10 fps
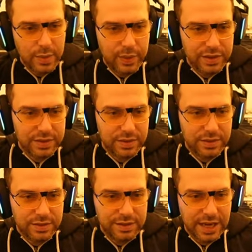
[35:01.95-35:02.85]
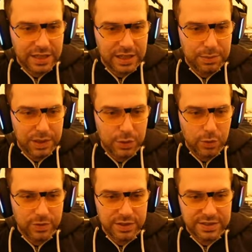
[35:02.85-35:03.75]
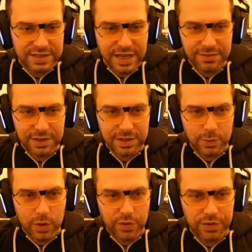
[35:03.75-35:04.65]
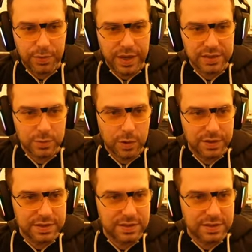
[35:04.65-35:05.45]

But Tactical Maneuvers, definitely one of the best ones.